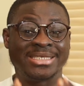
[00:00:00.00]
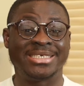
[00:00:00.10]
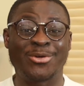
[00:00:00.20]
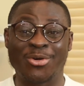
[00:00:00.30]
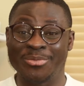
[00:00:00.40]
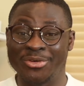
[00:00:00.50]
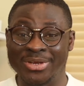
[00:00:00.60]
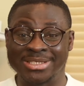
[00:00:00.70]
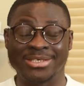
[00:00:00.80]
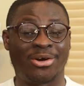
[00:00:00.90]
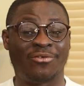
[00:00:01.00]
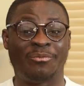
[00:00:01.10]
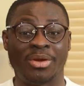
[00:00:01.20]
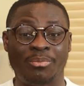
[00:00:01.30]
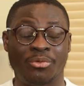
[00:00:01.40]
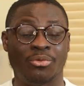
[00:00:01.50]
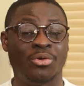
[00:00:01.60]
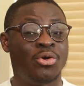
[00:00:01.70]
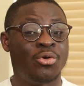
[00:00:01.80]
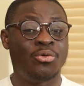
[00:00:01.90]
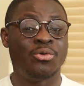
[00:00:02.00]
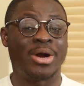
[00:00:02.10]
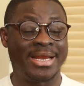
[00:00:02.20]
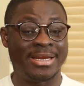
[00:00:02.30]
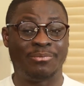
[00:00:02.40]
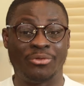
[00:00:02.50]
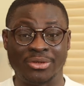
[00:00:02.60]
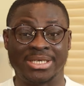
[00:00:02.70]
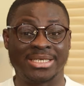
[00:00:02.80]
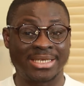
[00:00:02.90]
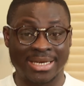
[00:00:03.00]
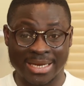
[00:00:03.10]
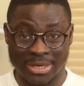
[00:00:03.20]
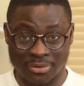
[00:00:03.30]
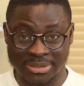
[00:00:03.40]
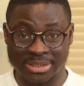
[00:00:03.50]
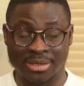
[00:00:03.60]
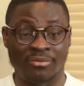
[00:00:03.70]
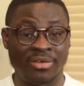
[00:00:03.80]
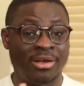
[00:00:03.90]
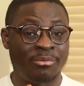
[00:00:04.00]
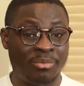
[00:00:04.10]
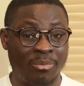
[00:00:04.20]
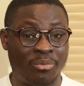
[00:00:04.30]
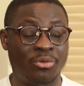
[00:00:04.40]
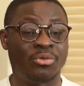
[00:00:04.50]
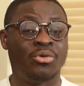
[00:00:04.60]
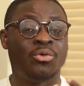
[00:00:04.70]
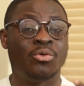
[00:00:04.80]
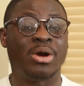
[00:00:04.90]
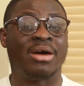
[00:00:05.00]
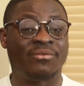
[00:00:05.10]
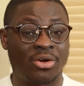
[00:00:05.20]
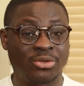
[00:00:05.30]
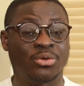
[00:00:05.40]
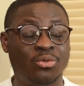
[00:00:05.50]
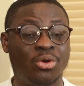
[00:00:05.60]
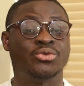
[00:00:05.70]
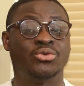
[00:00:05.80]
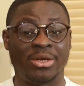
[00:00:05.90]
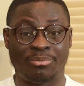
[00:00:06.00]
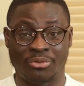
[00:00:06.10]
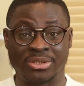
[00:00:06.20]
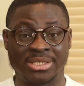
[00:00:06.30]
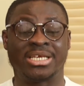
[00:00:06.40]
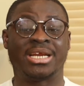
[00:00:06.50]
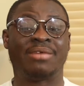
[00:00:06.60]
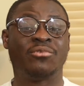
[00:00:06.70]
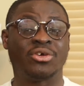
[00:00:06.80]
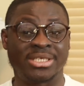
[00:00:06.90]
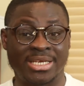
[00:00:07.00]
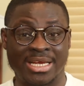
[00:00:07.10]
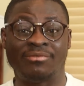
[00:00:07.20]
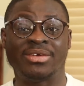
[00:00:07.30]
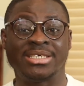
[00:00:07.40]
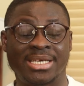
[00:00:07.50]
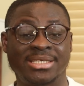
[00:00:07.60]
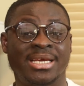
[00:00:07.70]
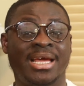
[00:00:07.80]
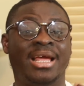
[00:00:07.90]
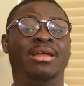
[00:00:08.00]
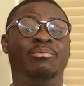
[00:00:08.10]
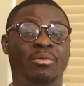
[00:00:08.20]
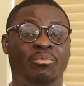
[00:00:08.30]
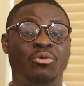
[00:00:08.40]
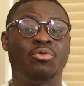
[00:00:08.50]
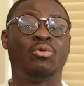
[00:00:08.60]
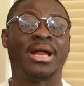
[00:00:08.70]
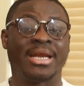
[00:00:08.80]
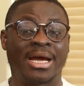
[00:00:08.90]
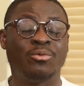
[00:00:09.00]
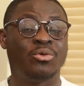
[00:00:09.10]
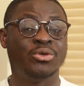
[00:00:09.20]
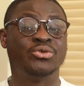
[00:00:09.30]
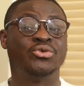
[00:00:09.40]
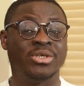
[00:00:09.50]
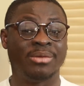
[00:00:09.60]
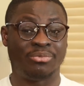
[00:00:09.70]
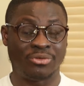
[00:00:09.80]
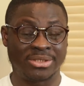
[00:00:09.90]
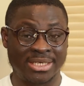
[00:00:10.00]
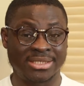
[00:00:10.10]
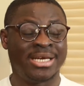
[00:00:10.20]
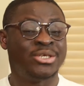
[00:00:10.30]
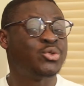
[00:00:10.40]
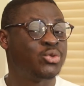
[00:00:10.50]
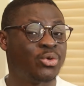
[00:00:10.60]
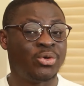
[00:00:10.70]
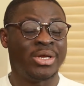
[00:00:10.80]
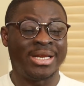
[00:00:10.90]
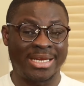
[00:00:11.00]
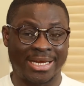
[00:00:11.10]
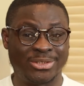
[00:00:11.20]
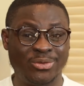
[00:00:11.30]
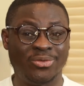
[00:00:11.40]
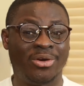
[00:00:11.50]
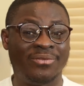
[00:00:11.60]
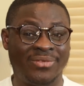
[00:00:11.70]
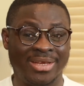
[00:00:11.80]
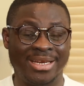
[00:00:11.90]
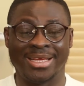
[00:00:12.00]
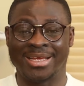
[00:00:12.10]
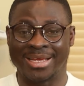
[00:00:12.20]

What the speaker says: is a community of people who are in the process like yourself, people who have also gone through the process and have gotten their visas, and people who are now going through the process so that you will not feel